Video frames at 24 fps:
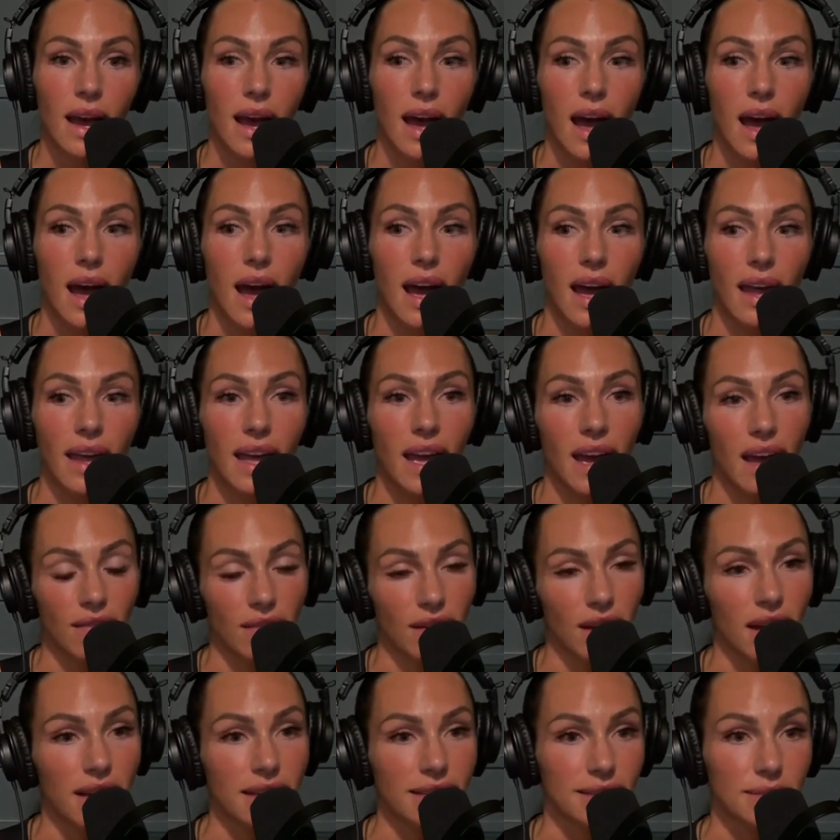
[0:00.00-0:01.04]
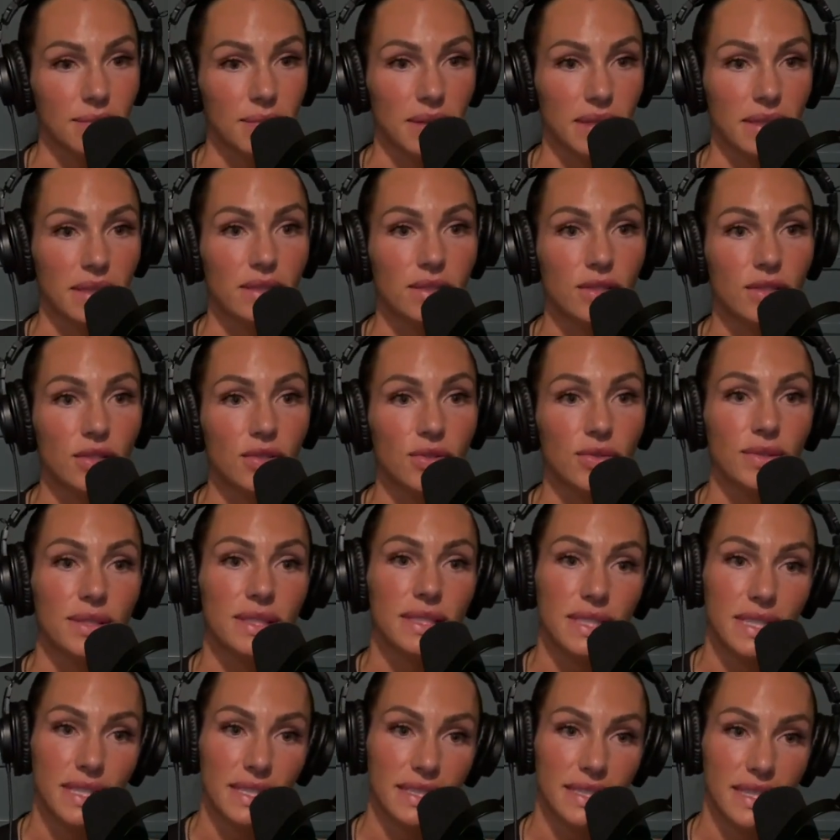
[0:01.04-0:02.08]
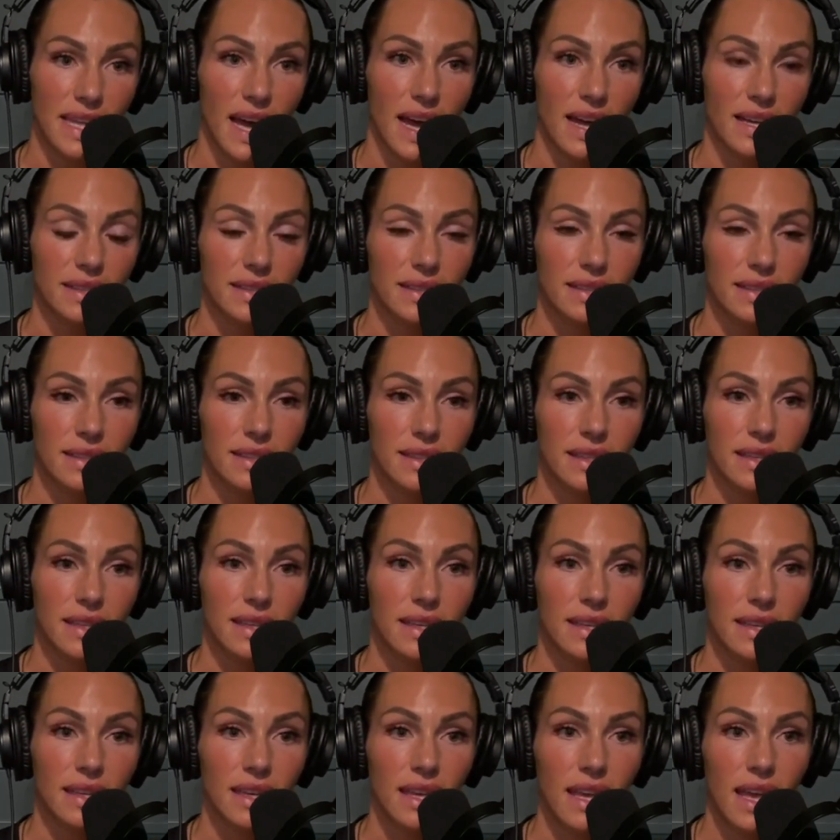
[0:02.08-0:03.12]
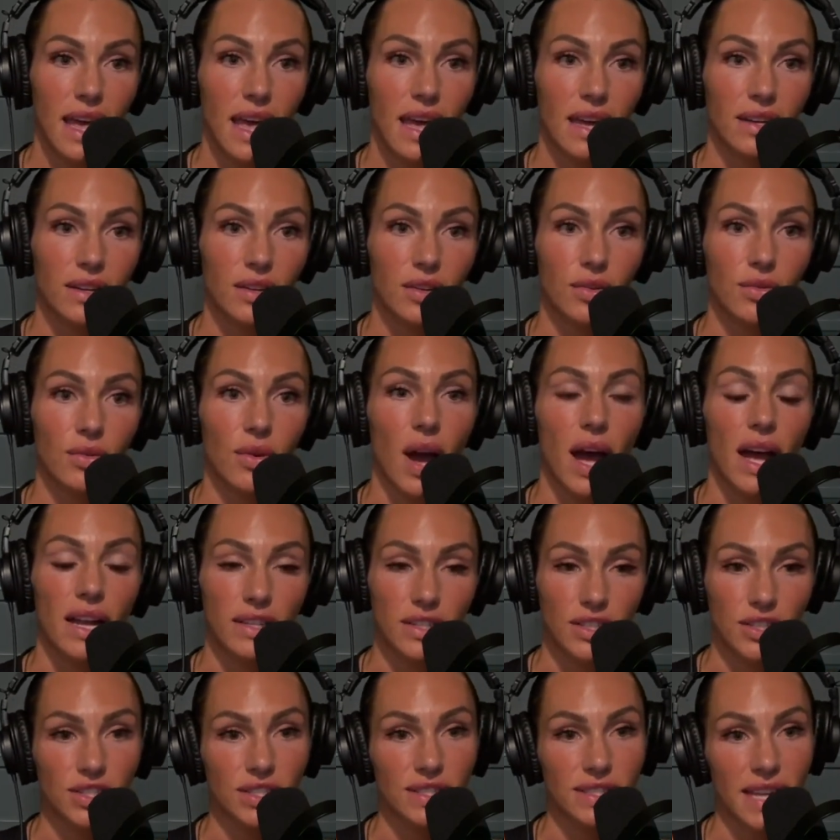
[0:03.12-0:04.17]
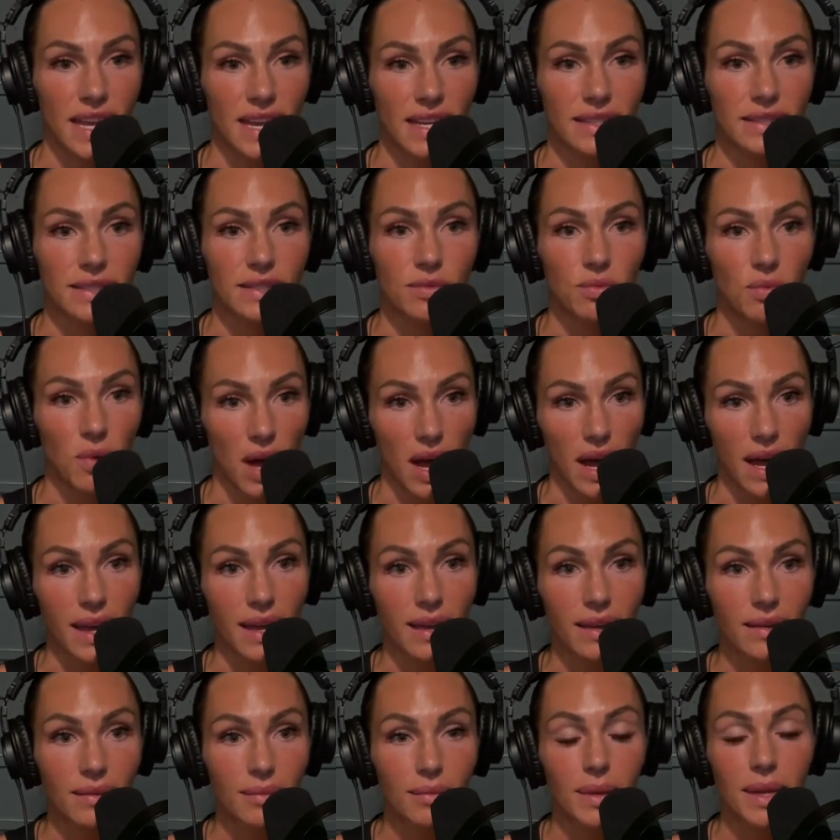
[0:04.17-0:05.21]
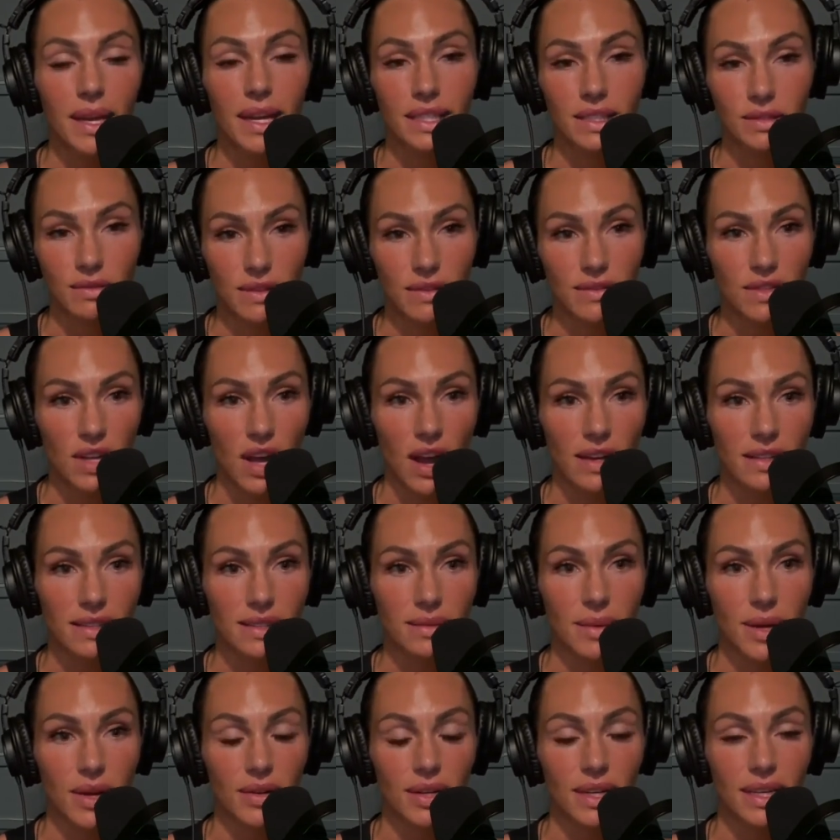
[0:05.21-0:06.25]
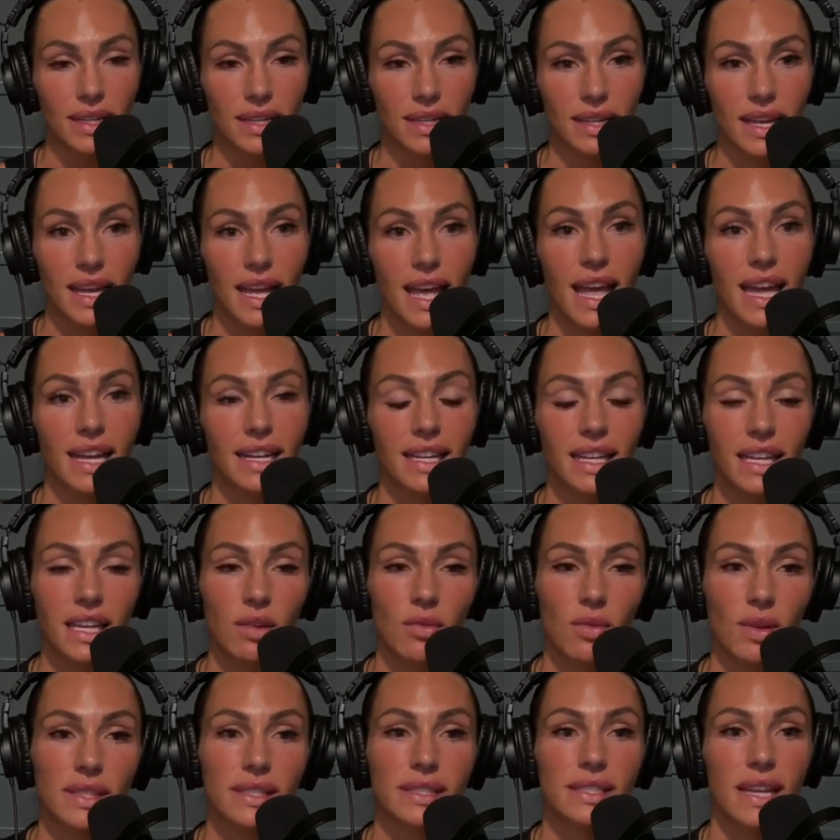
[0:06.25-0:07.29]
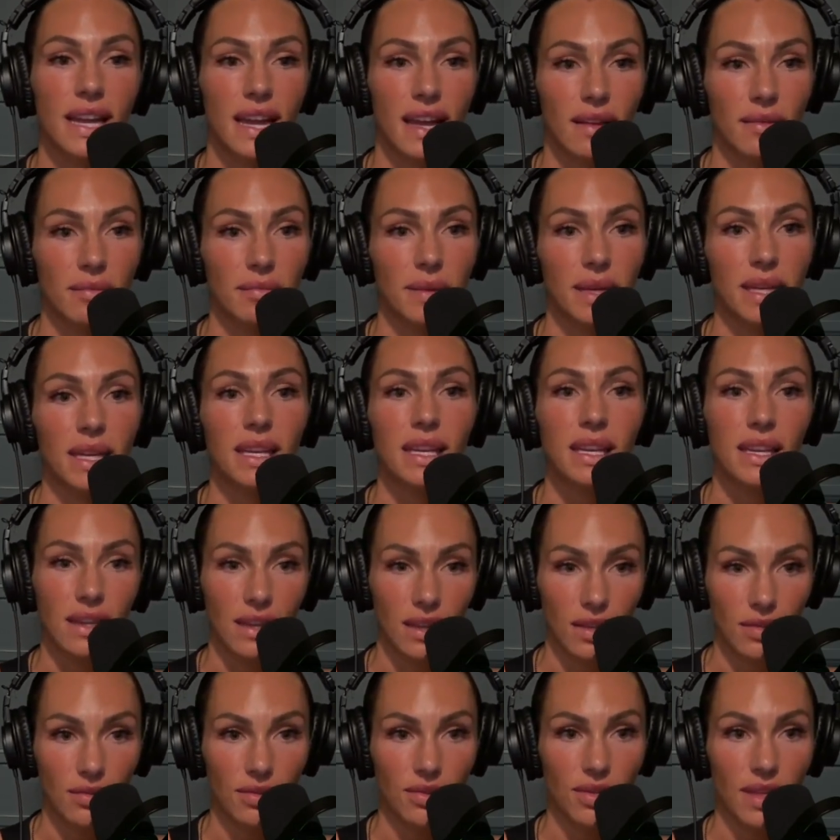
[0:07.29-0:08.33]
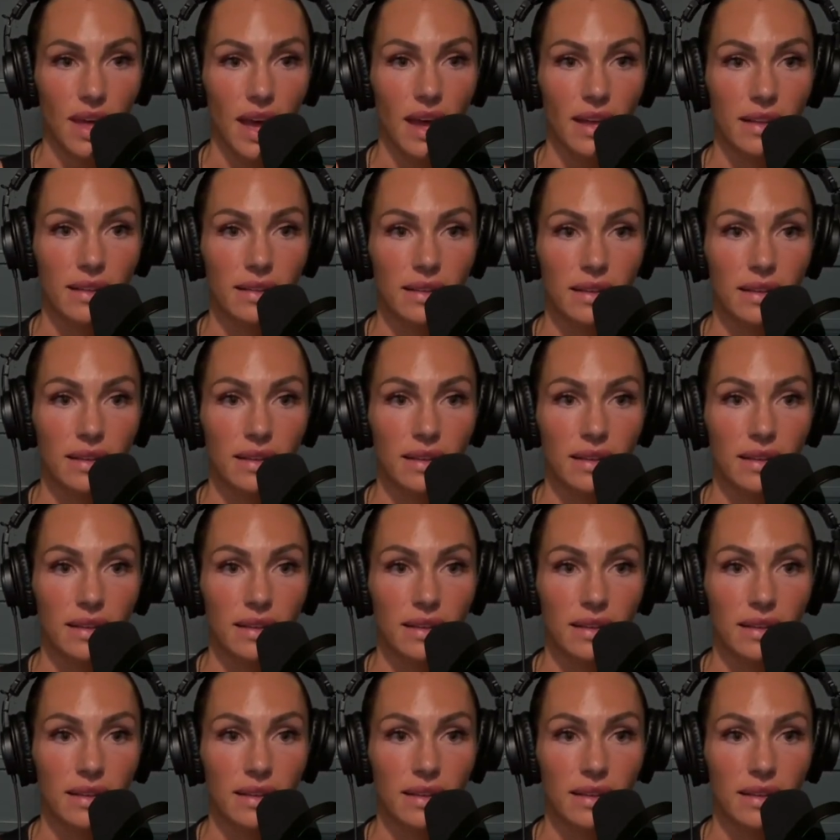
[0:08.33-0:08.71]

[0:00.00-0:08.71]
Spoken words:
I have a husband who sees that and who understands why, because we've talked about it, and he wants to help me heal through that.